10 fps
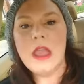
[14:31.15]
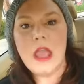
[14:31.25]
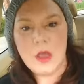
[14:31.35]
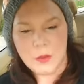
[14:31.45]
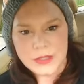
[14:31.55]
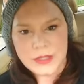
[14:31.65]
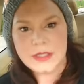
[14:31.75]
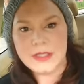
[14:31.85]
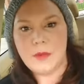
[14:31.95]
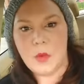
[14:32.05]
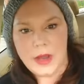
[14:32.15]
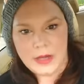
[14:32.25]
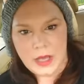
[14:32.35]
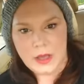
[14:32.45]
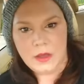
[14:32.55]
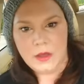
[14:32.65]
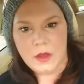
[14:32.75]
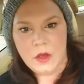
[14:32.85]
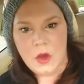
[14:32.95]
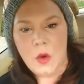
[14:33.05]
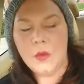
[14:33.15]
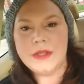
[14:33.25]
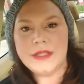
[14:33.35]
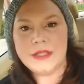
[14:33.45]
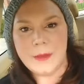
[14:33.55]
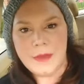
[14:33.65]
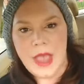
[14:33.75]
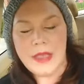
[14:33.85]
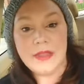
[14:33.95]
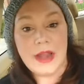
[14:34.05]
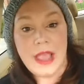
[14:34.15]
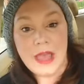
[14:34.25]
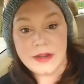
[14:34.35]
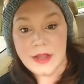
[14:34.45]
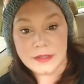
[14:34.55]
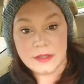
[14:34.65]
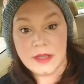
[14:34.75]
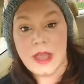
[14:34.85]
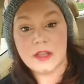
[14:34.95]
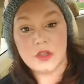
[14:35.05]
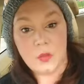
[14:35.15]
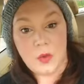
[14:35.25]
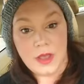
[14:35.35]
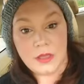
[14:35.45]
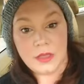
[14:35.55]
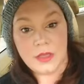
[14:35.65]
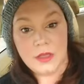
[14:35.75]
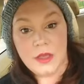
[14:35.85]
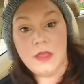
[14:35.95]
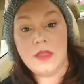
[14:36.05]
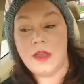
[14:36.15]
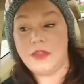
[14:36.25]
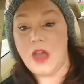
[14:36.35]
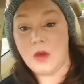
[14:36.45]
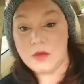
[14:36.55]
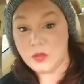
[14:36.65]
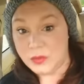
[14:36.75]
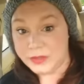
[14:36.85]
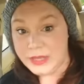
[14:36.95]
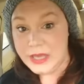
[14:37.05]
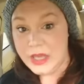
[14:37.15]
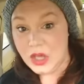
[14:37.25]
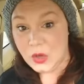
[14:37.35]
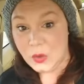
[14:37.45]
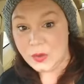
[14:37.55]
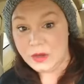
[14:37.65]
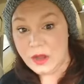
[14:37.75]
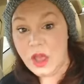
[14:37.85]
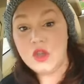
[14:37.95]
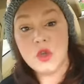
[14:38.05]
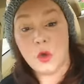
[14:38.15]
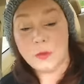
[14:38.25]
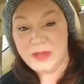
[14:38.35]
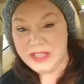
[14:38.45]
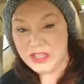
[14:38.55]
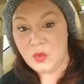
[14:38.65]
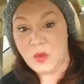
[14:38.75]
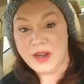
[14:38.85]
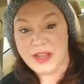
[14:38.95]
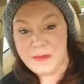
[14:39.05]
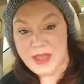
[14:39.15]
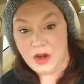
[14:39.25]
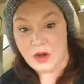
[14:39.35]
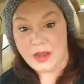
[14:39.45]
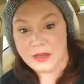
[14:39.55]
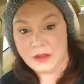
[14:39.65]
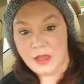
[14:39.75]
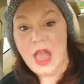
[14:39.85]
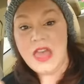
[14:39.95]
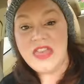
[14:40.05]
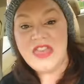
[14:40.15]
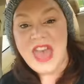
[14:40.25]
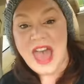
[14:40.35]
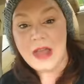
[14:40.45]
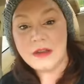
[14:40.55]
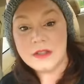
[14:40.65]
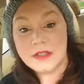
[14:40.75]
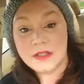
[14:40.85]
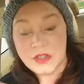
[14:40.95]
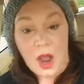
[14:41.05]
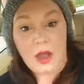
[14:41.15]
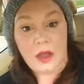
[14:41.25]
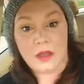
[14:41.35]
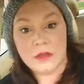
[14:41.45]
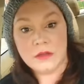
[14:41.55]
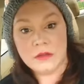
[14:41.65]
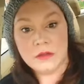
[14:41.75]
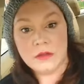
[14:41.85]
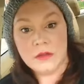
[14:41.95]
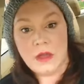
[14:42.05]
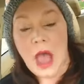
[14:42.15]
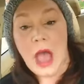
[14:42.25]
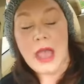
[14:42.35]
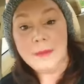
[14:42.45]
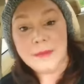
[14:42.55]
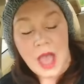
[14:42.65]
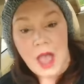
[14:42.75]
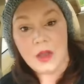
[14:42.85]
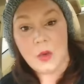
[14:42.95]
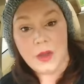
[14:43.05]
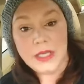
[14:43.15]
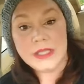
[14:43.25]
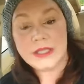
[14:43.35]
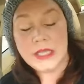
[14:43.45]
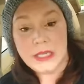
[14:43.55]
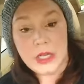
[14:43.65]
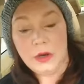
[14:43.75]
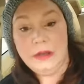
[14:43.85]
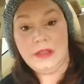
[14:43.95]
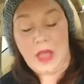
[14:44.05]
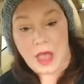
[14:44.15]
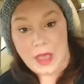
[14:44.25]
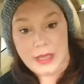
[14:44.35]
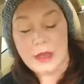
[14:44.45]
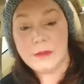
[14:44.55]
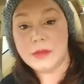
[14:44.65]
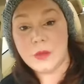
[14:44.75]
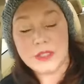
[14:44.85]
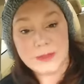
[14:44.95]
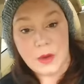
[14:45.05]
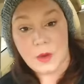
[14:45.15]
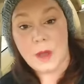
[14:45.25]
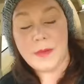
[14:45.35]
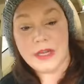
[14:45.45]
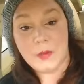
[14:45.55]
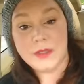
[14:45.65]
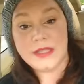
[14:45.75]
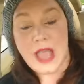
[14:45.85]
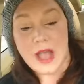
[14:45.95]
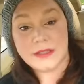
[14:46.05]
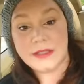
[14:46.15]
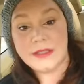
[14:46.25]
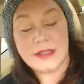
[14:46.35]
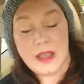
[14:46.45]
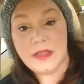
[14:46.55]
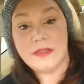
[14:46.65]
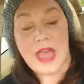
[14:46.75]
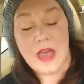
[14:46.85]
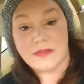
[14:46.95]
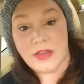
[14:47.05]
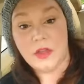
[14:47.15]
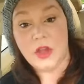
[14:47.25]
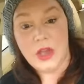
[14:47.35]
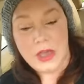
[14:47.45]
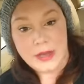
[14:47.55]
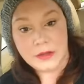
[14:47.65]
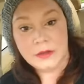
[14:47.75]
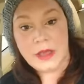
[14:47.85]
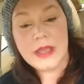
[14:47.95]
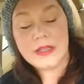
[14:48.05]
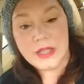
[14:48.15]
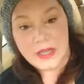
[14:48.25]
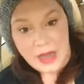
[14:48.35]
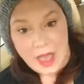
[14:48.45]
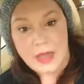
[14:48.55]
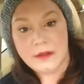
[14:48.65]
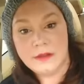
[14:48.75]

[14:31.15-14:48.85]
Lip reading: It was disappointing when some guy that I had a nice connection with, that I thought was really cute, told me he didn't want to get married. That stung. I'm not going to sit here and lie and blow smoke up anyone's ass and say that that felt good. It did not.